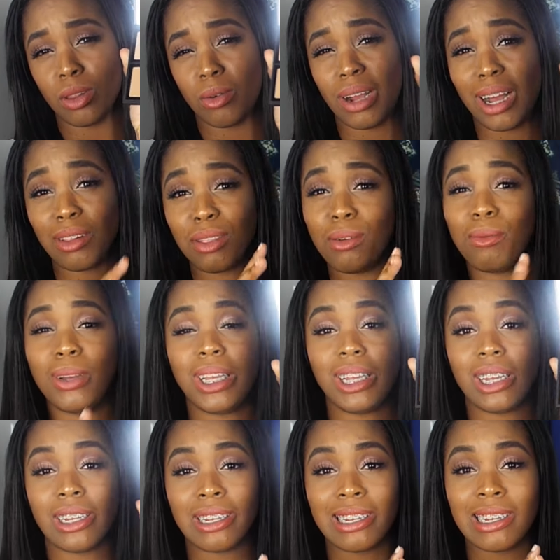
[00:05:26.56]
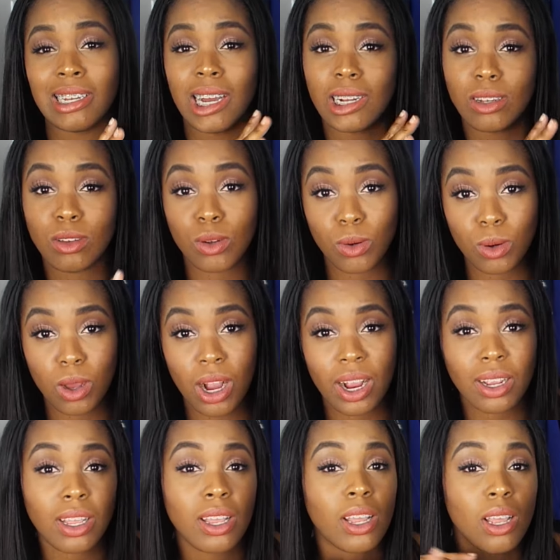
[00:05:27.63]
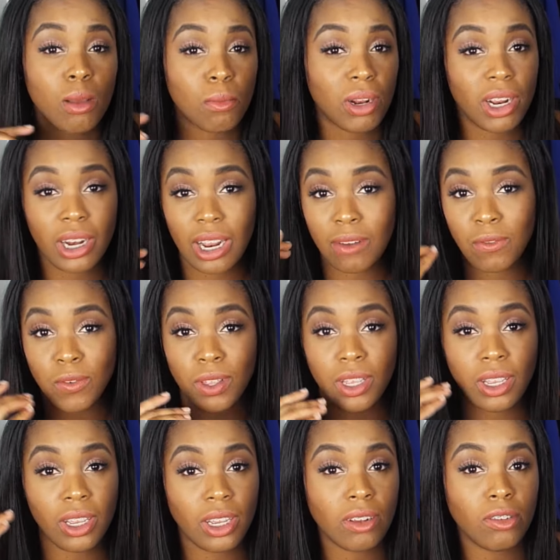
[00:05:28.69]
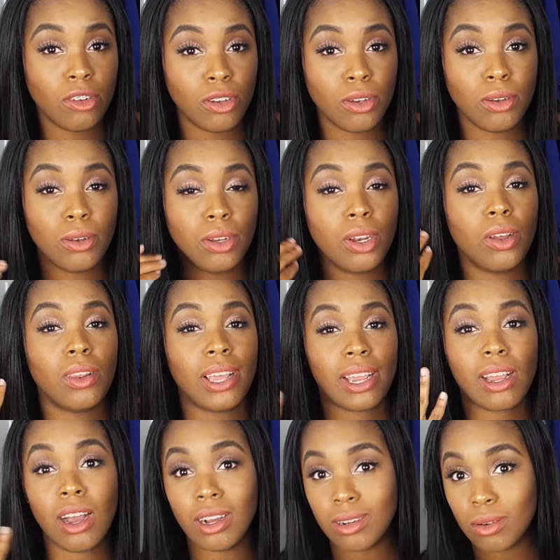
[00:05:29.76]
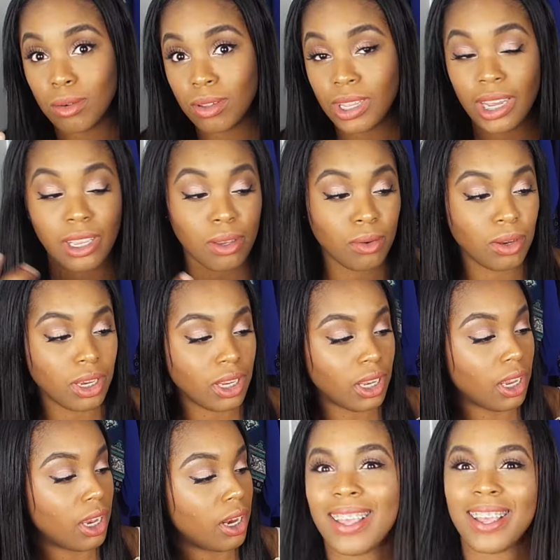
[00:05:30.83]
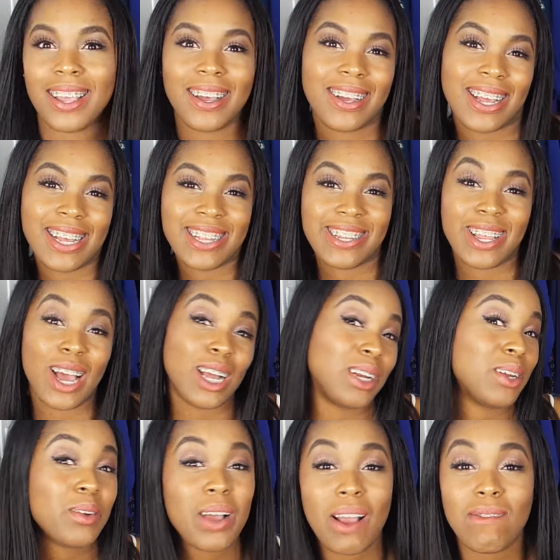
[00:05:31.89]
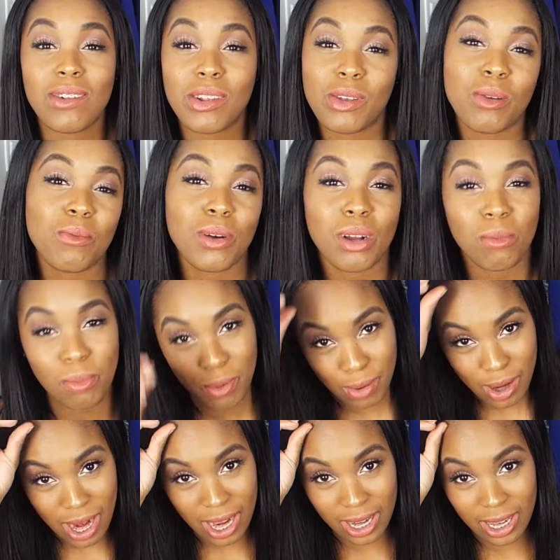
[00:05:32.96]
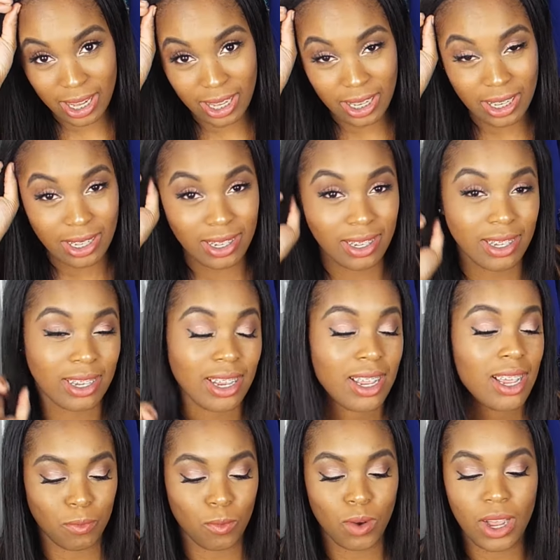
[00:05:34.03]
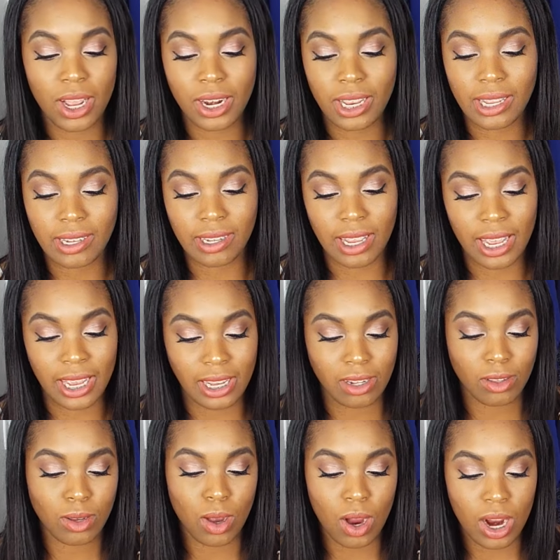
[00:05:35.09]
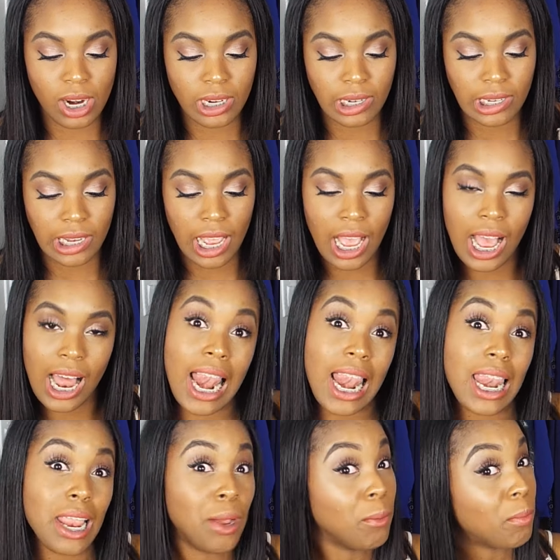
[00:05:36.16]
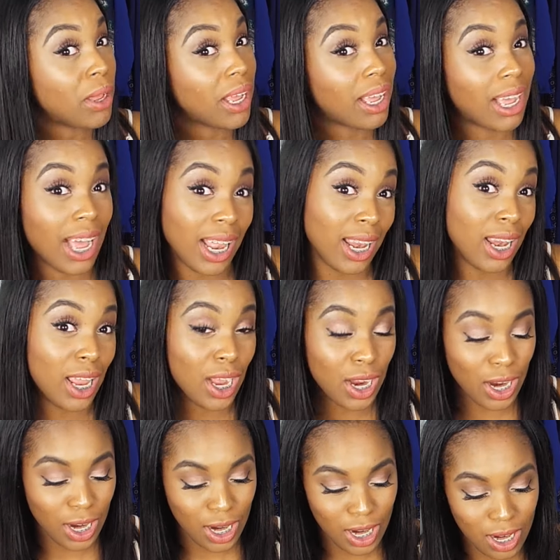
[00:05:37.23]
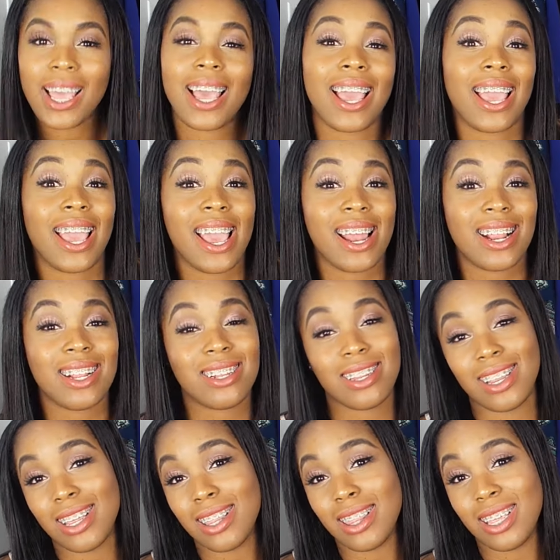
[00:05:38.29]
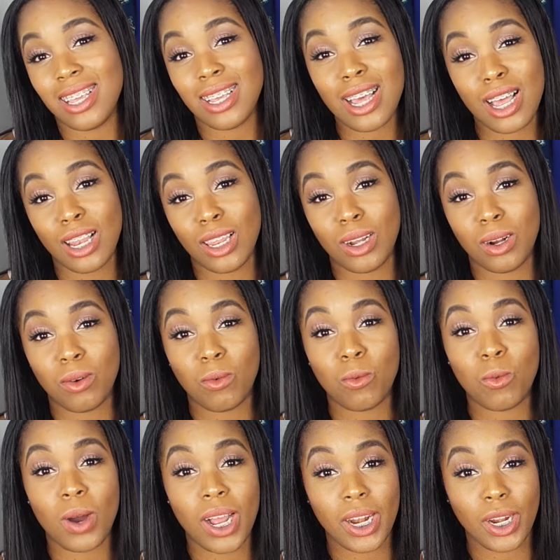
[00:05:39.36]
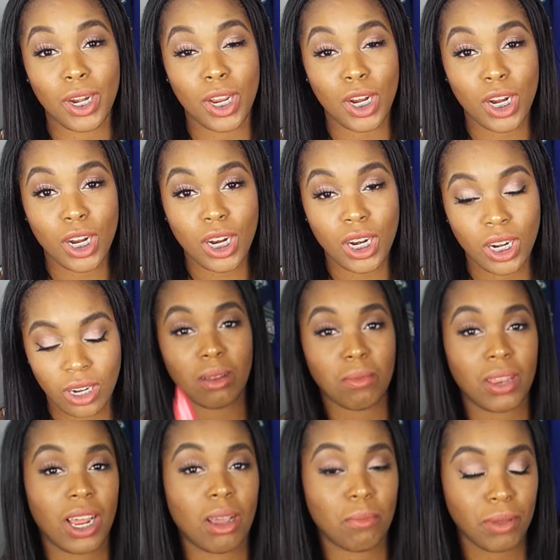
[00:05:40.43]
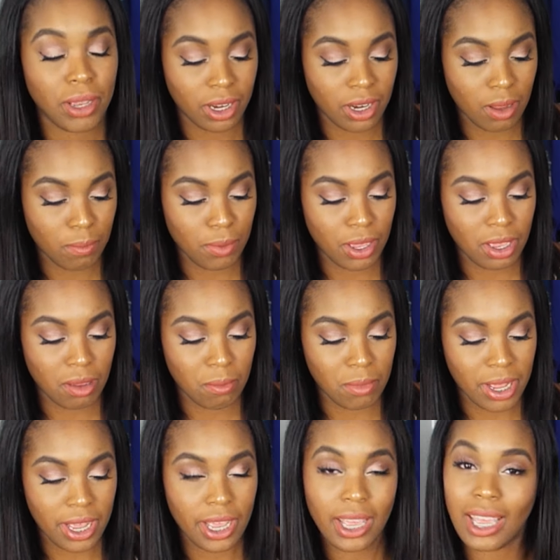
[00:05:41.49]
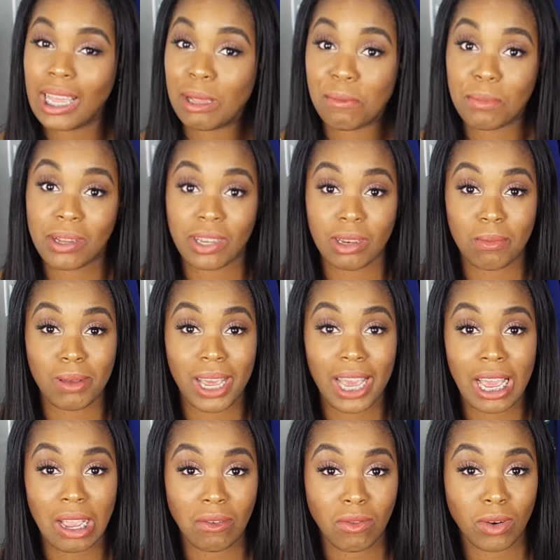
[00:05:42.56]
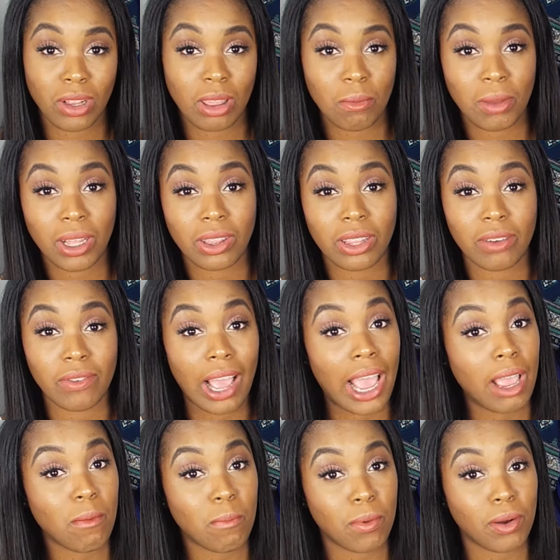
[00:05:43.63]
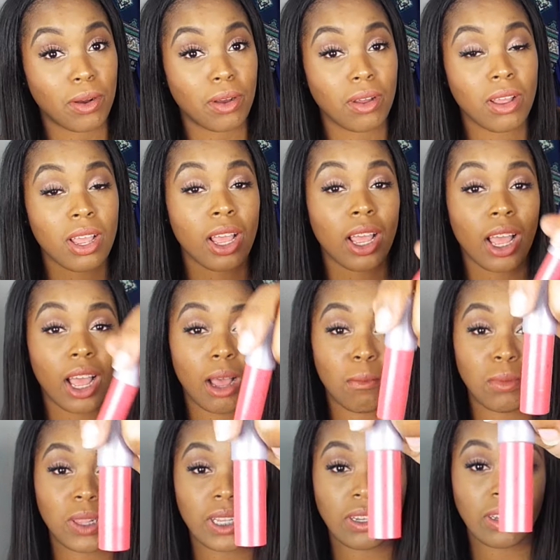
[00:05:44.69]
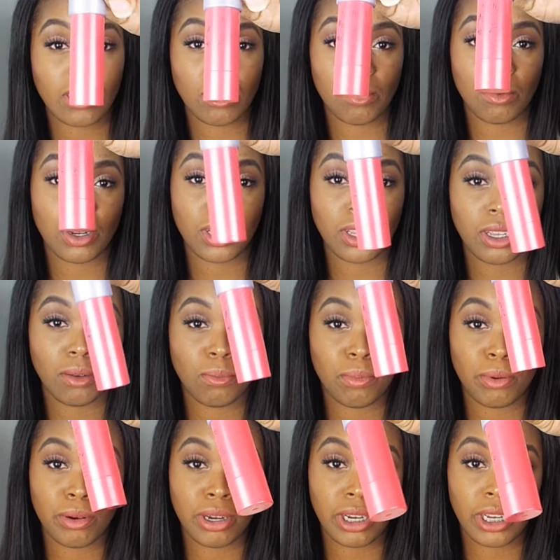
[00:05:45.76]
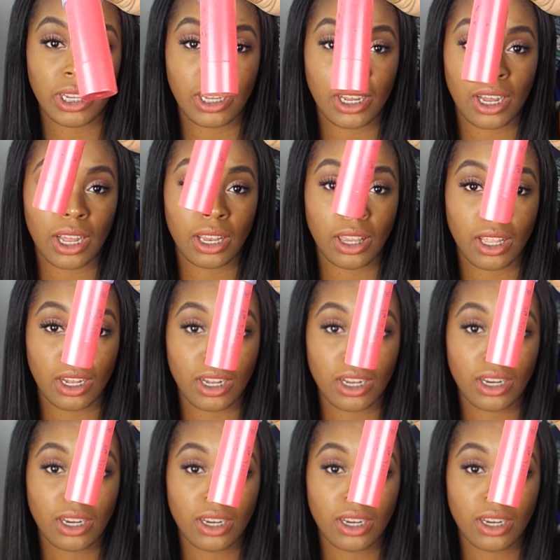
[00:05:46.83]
throughout the week because it's not too dark but it definitely gives you you know that contour that you need. Okay so I do have two more products. One is a Tarte lip color and it's in the color Wonder um, that I picked up in my Ipsy bag for the month of April um, but this is a really pretty color